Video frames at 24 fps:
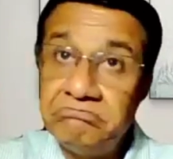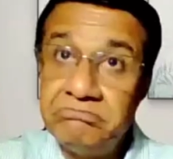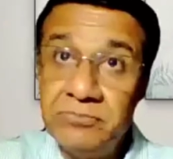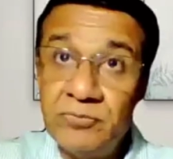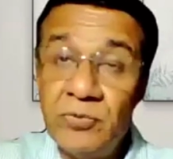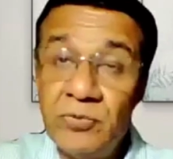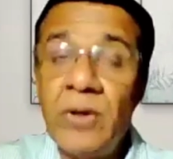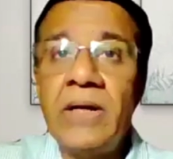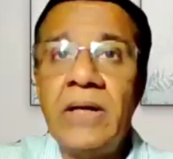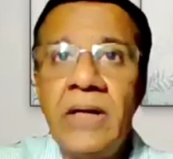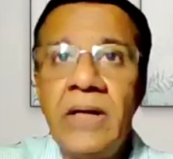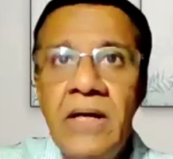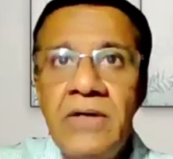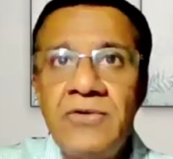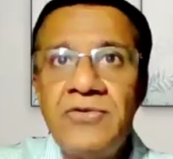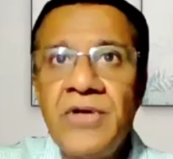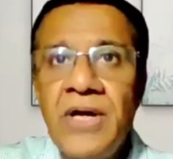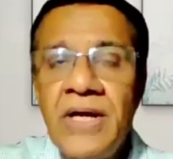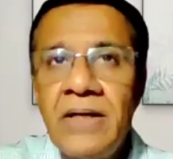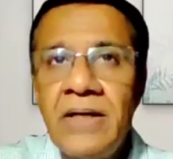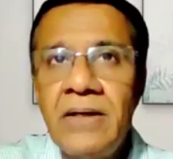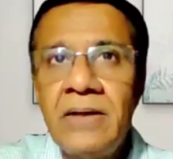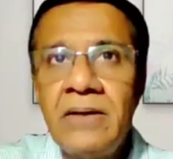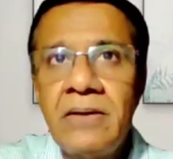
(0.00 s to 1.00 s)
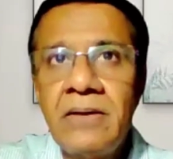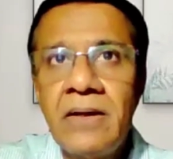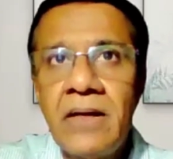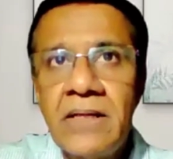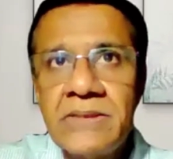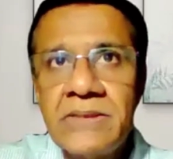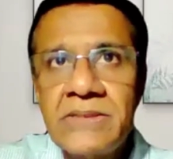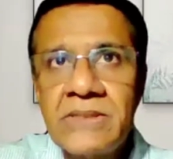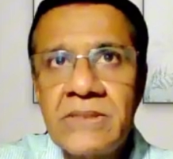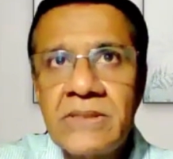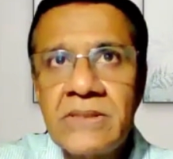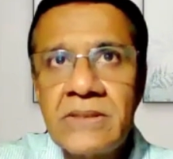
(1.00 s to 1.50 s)
well, I'll try and
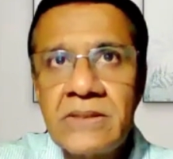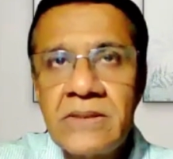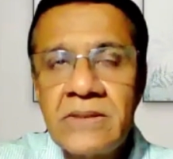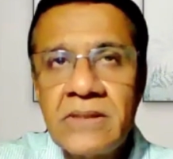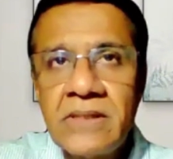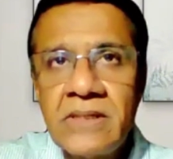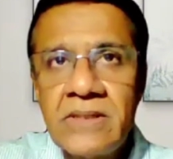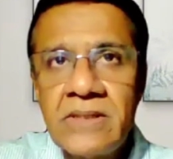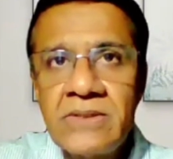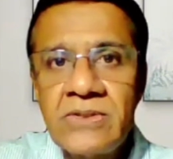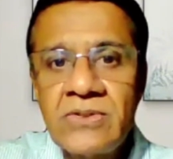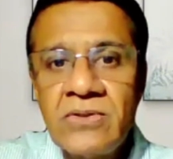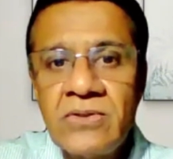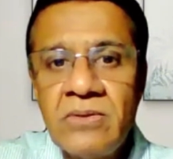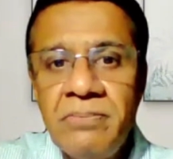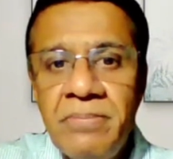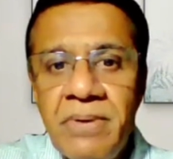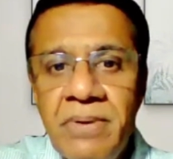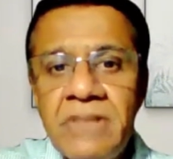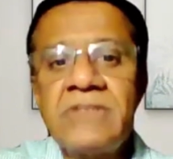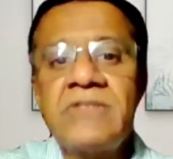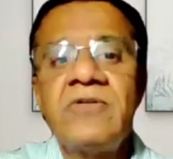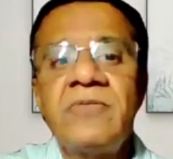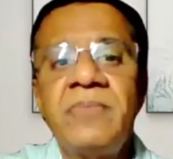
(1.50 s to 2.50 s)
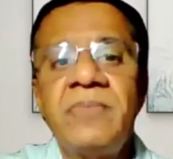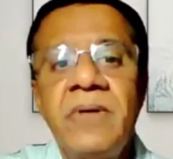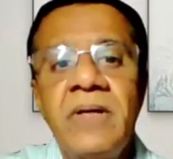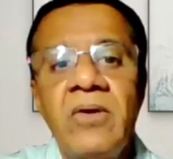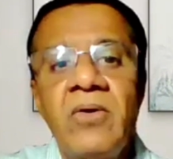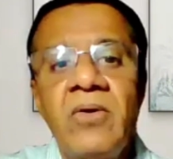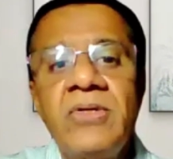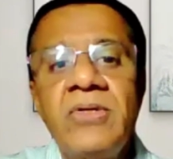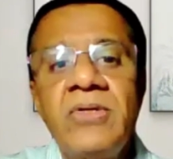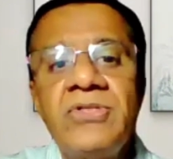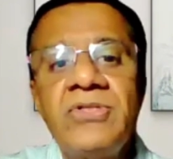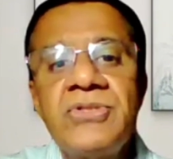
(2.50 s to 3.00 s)
answer it to the best of my
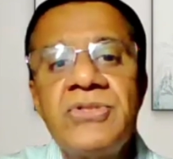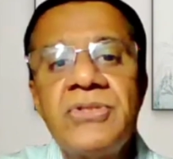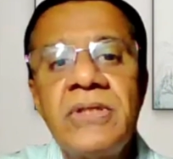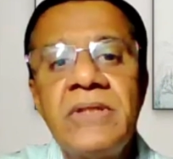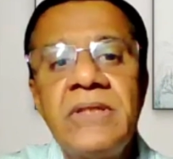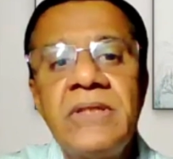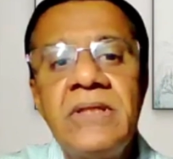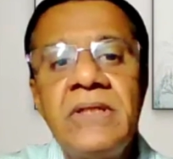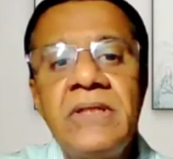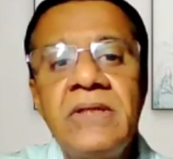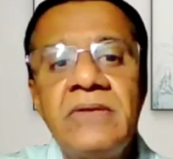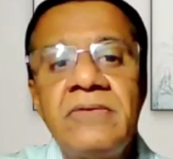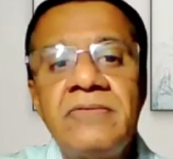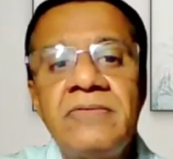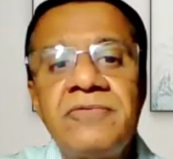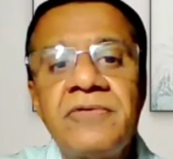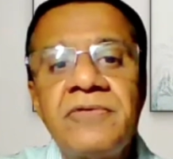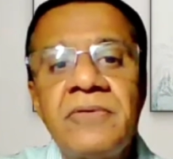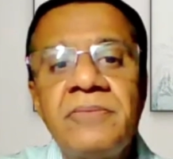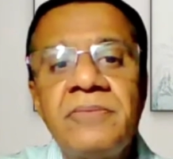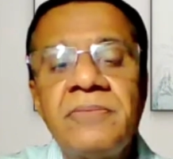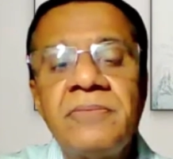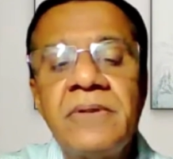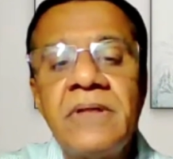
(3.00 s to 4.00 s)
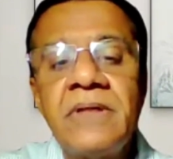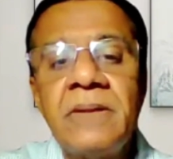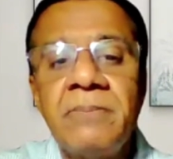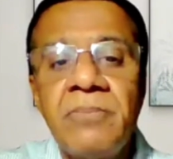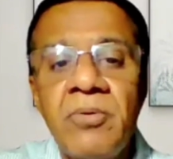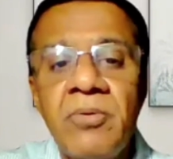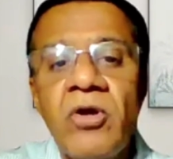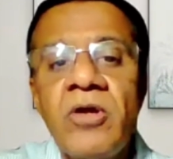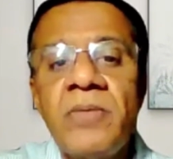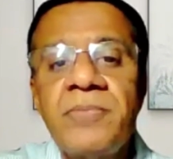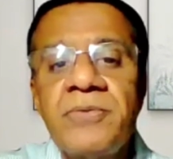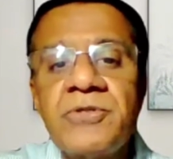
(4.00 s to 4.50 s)
knowledge. I think from an
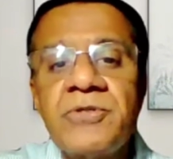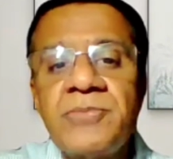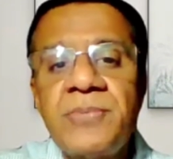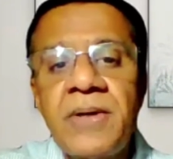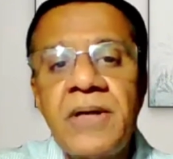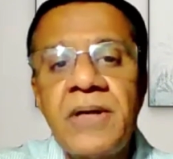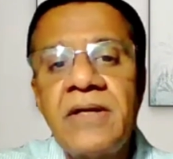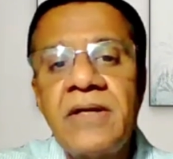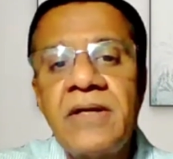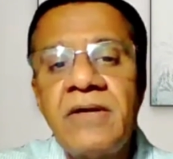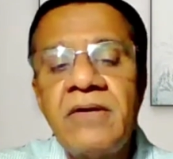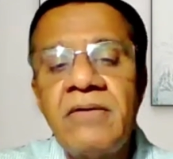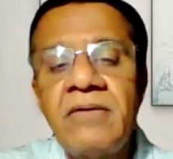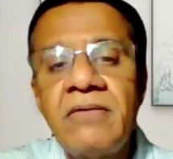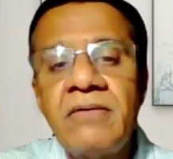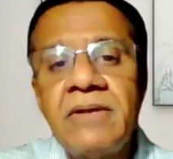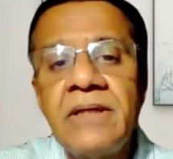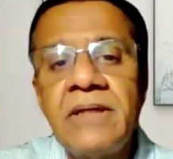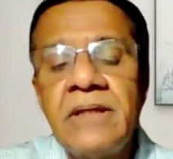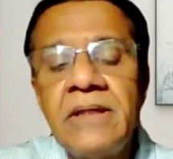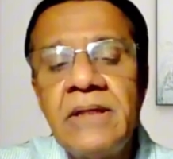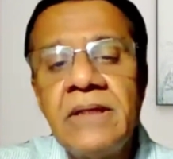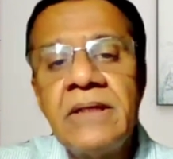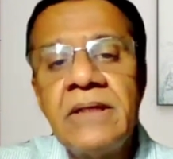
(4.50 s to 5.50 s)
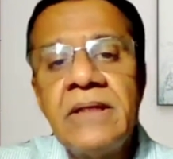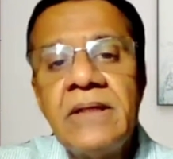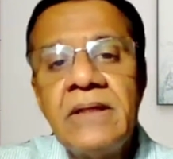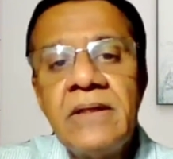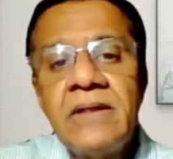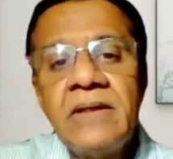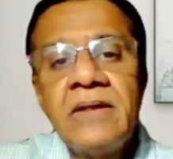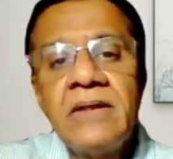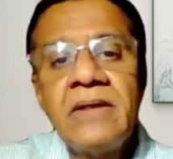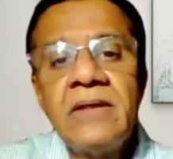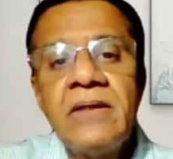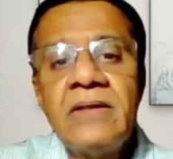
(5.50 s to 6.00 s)
employee perspective, I think
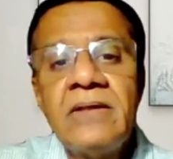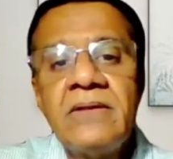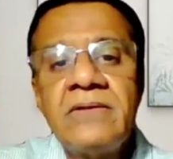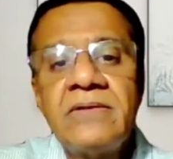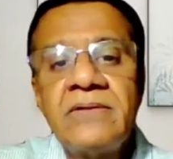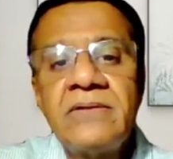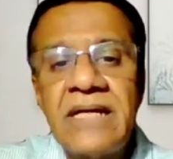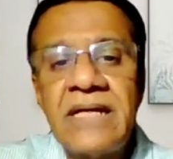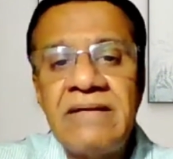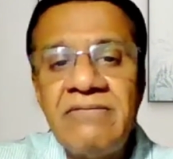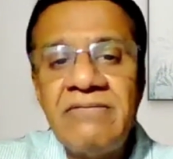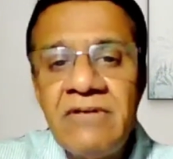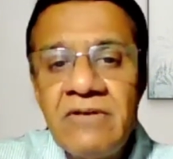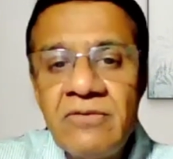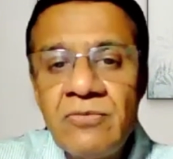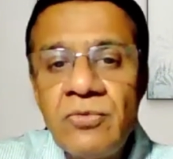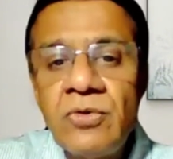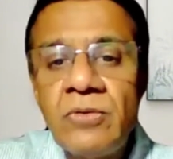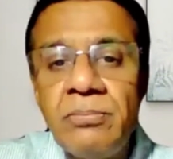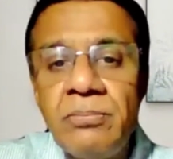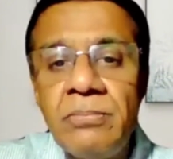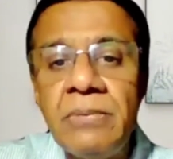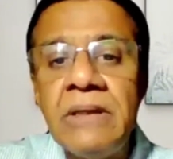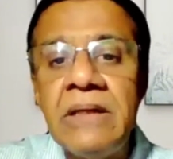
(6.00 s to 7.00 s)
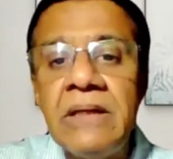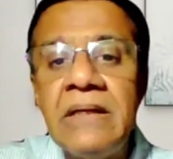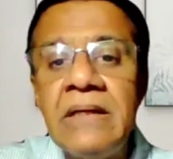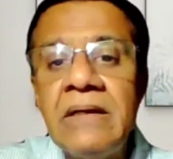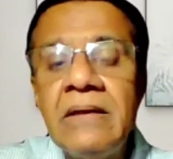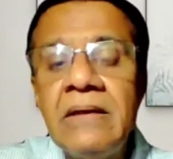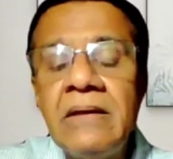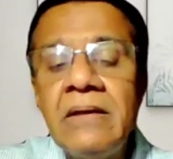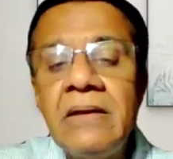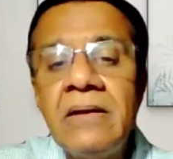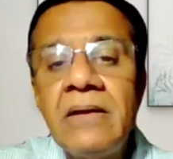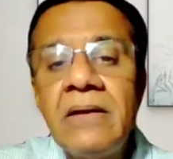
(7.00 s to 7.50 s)
thriving would
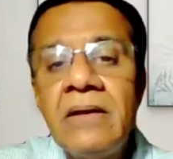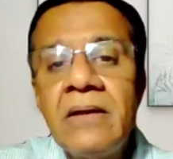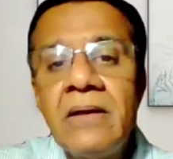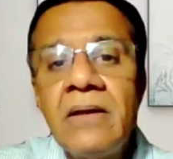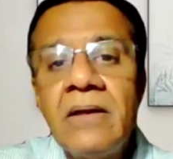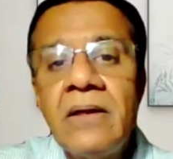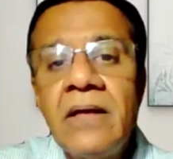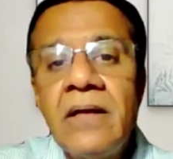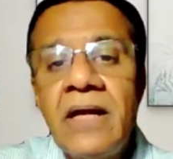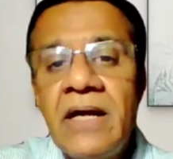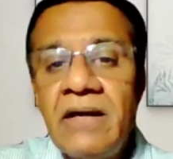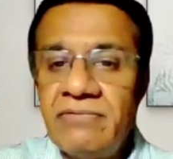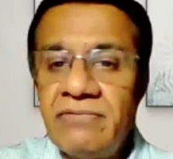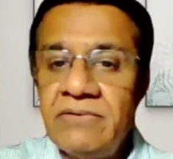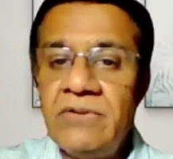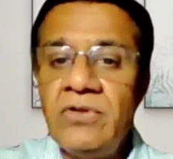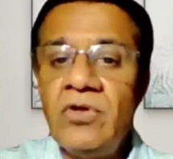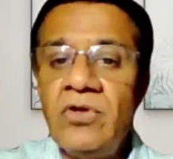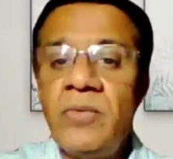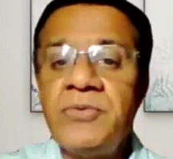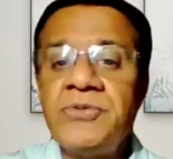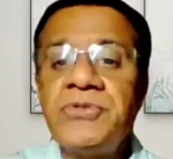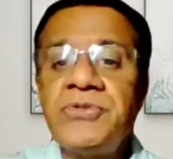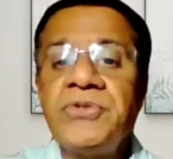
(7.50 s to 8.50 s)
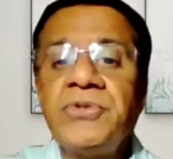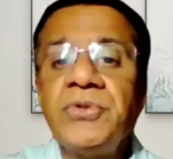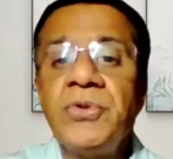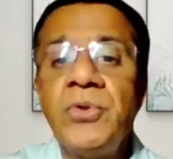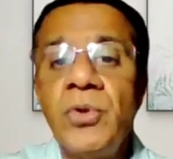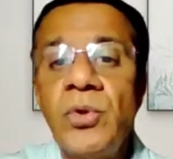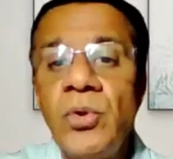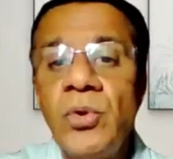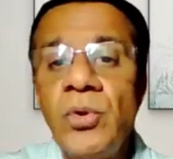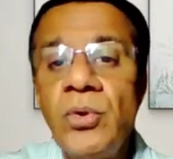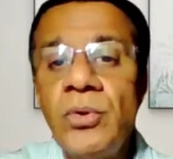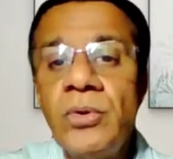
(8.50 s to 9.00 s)
mean having the opportunity to
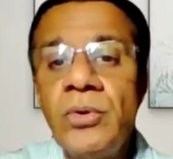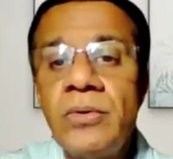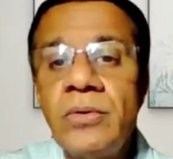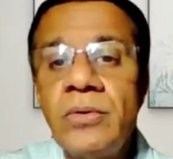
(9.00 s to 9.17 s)
grow,